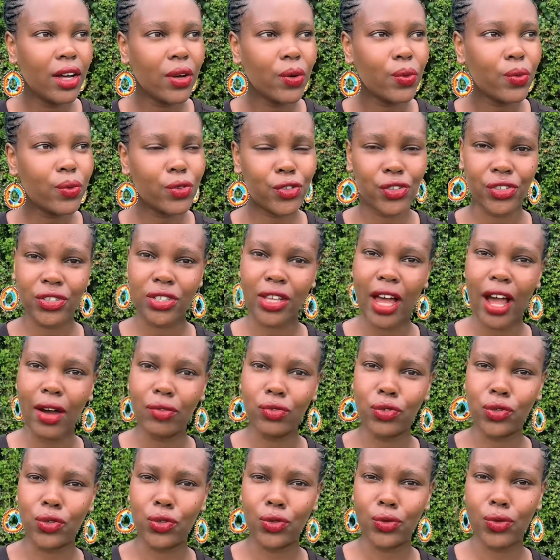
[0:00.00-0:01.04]
We just have
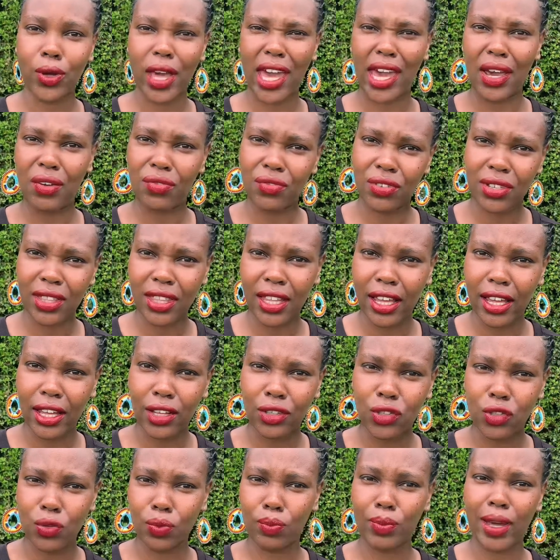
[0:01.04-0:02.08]
to do everything
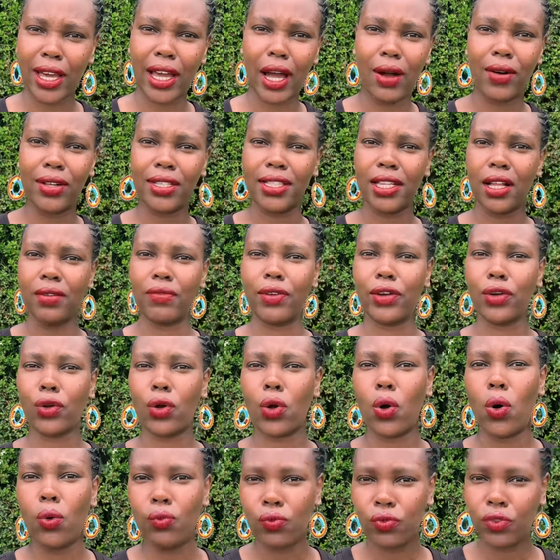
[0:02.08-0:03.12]
to make ourselves
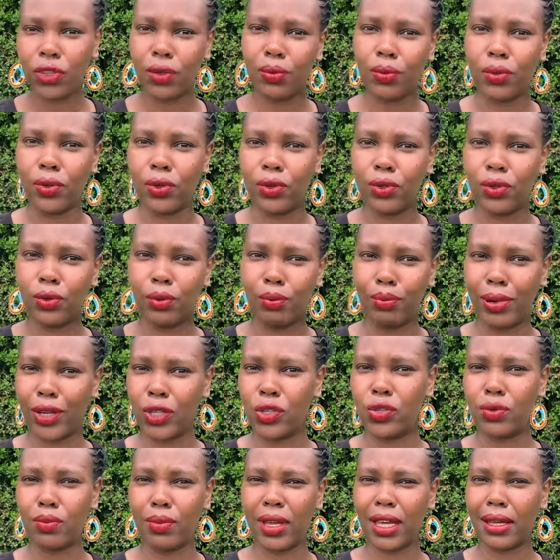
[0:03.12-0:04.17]
uncomfortable, but
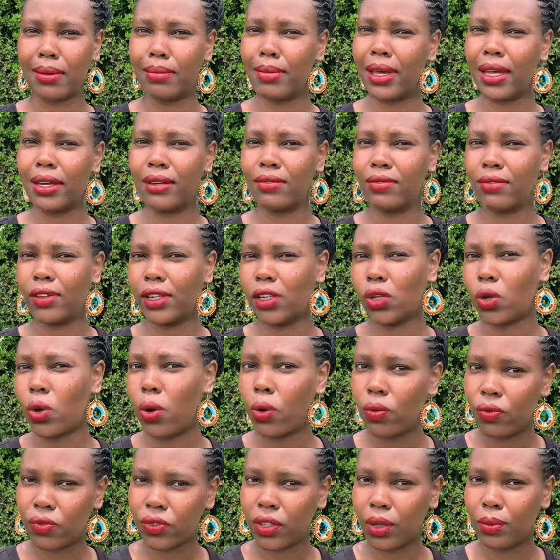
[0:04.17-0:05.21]
to make men feel
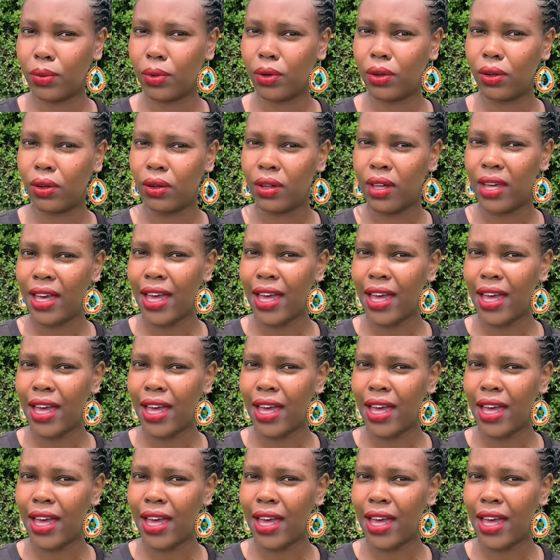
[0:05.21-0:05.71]
comfortable.